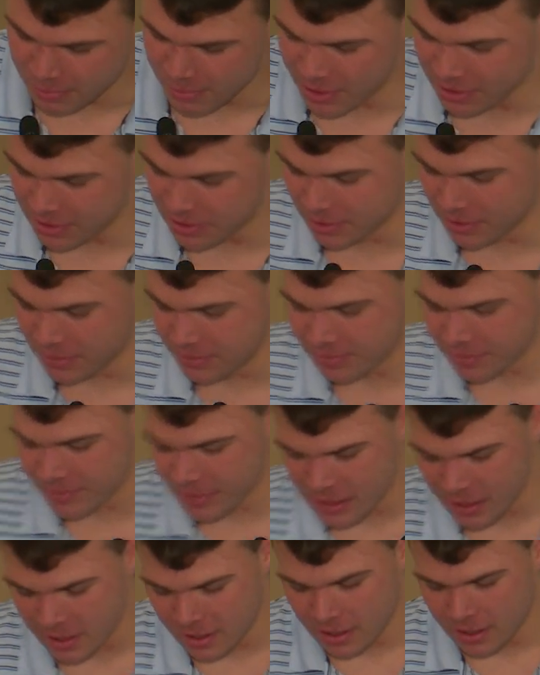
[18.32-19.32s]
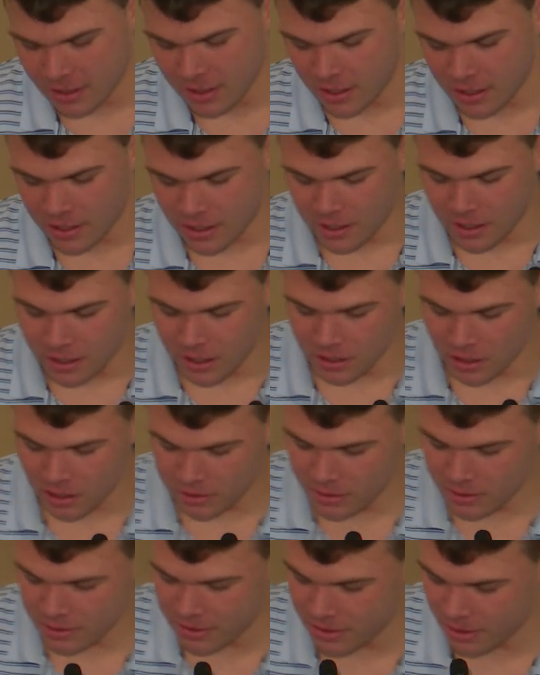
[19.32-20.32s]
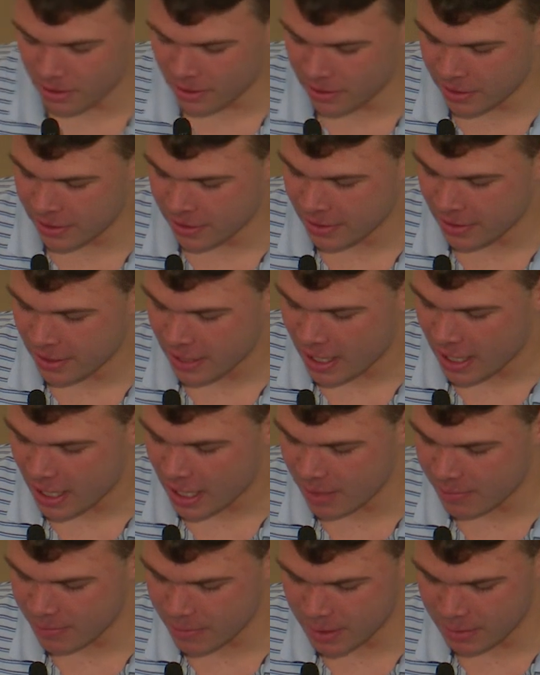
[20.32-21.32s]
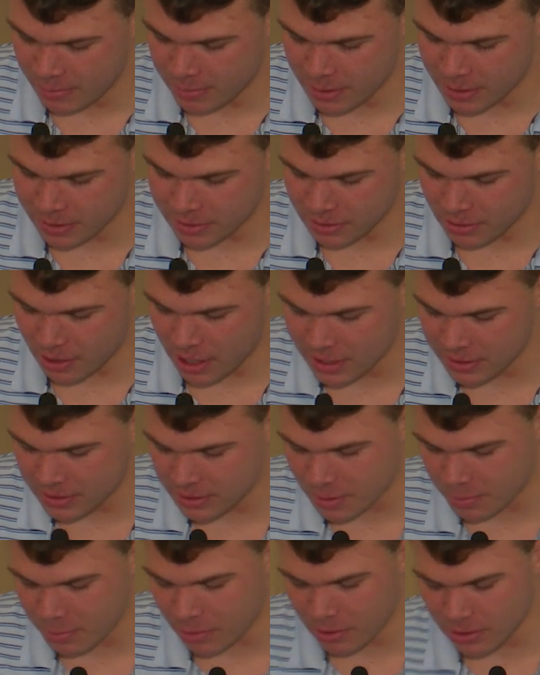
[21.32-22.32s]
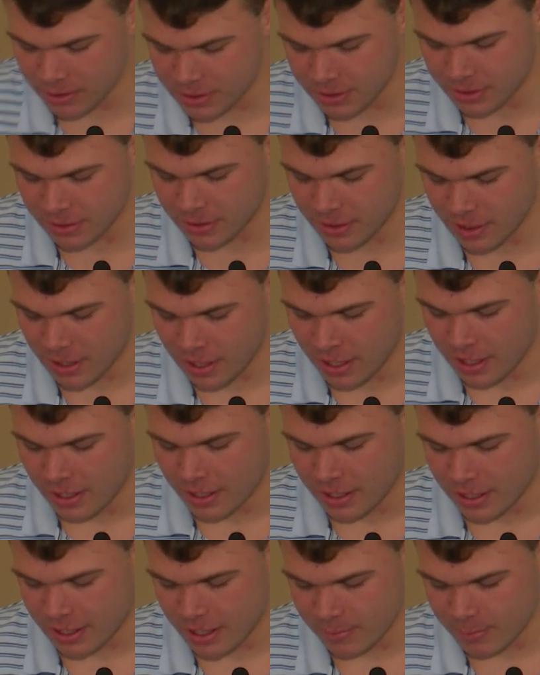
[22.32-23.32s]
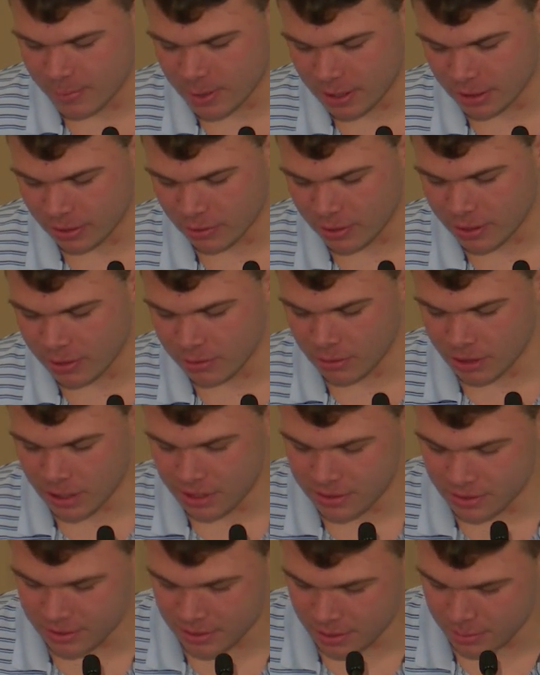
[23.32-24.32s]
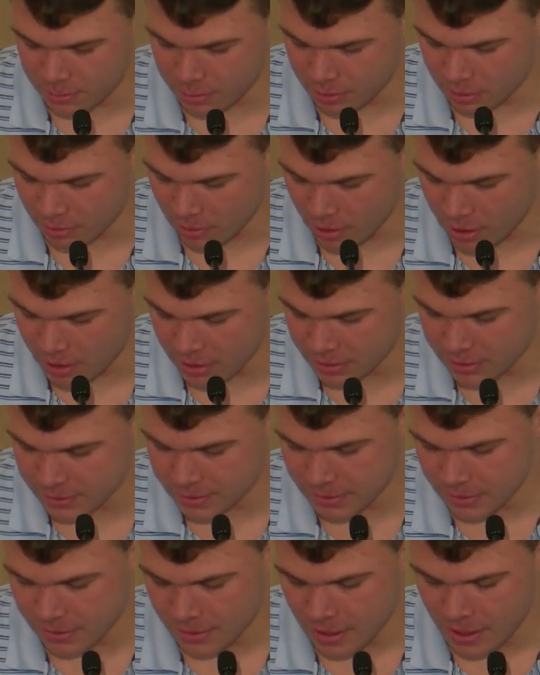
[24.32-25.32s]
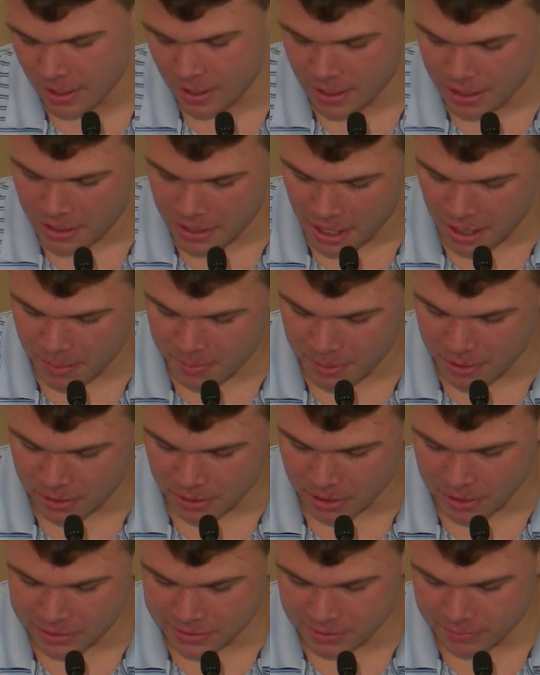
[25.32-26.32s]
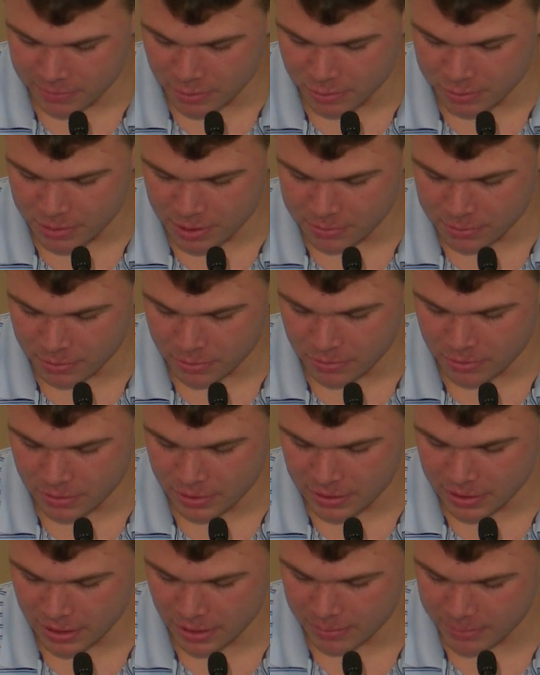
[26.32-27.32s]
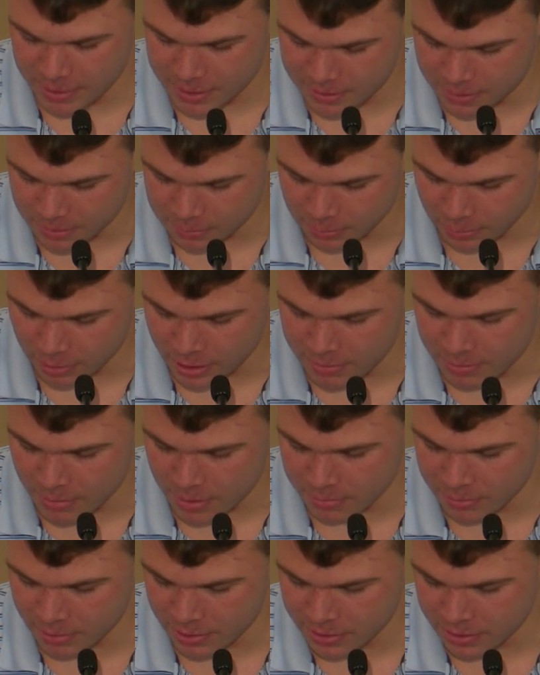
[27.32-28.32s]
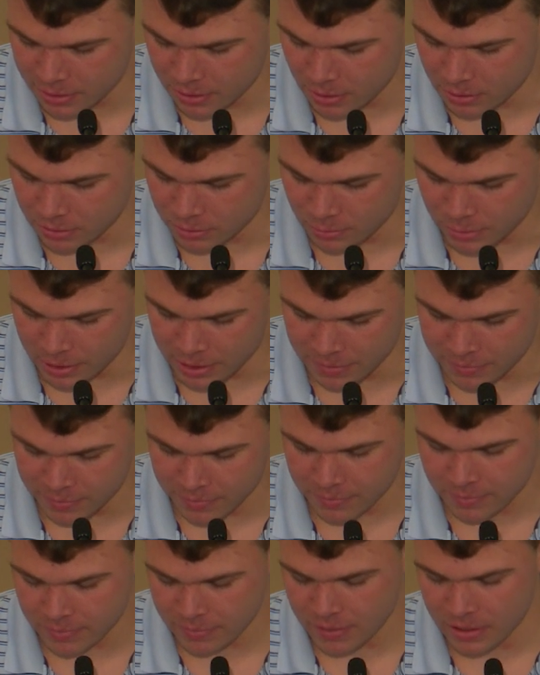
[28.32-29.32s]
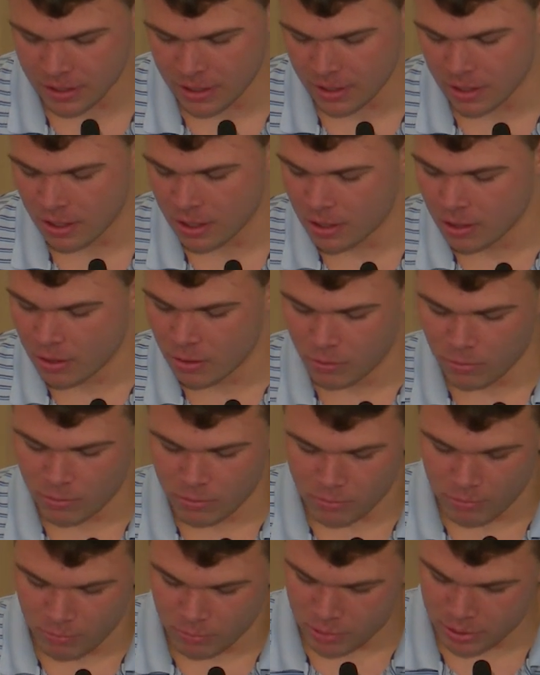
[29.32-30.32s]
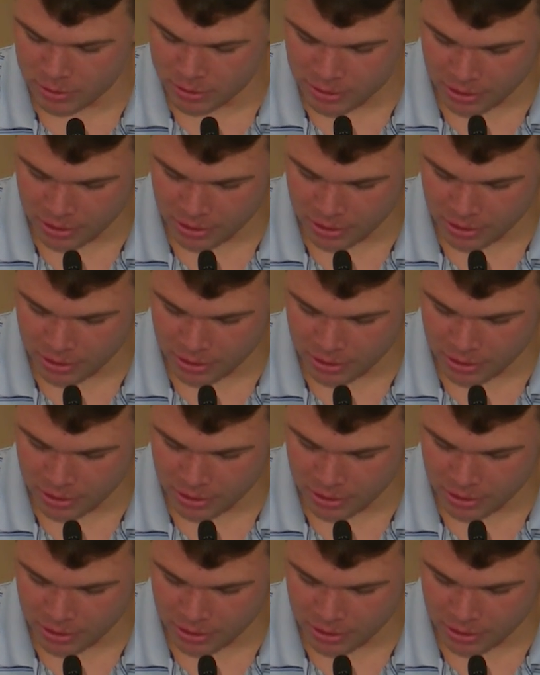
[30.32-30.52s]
major. Along this journey, I've made big strides as a person, and I've made a great relationship with Christ. I've met lots of new people, and I've made some great memories along the way. One